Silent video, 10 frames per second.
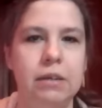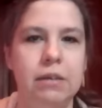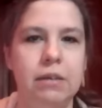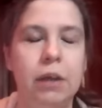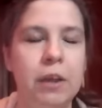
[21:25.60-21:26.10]

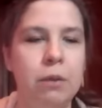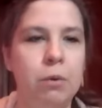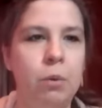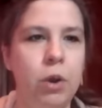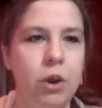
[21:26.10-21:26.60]
Nothing
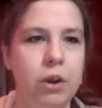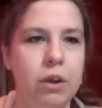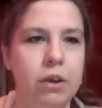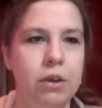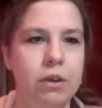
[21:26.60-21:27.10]
will work,
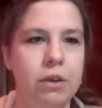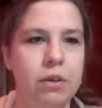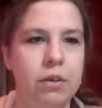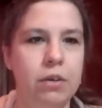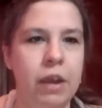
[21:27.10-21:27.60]

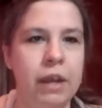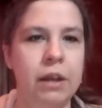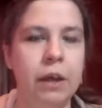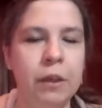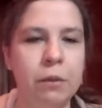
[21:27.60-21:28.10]
right?
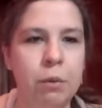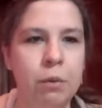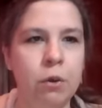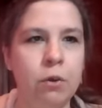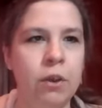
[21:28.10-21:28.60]
Nothing will
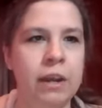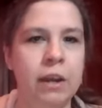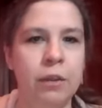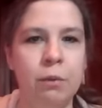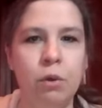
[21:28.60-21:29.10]
procreate.
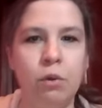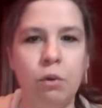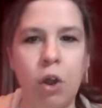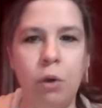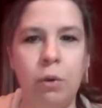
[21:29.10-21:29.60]
Nothing will
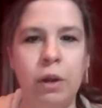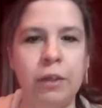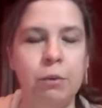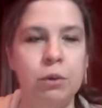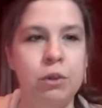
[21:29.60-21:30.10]
grow.
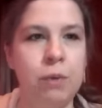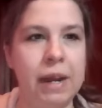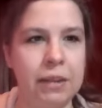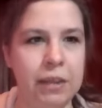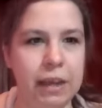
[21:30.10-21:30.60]
Nothing will do
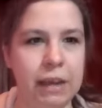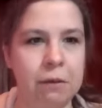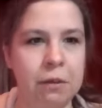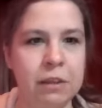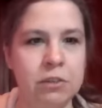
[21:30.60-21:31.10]
anything.
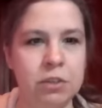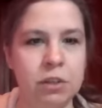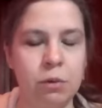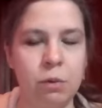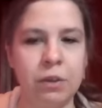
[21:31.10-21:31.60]
Everything's just going
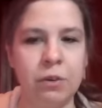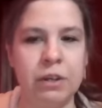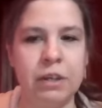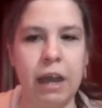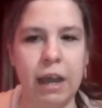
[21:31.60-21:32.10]
to wither and
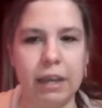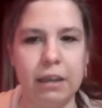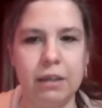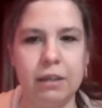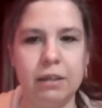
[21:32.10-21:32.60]
die.
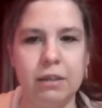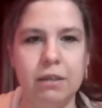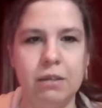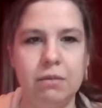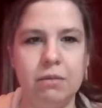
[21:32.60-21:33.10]

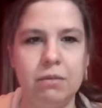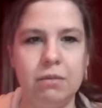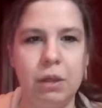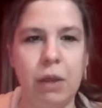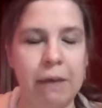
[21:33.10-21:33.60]

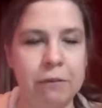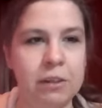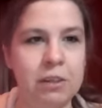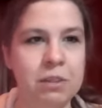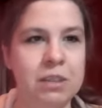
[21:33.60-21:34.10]
You have to
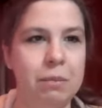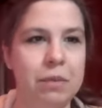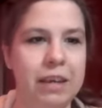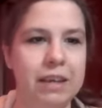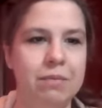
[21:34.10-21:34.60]
do
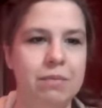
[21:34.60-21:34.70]
something.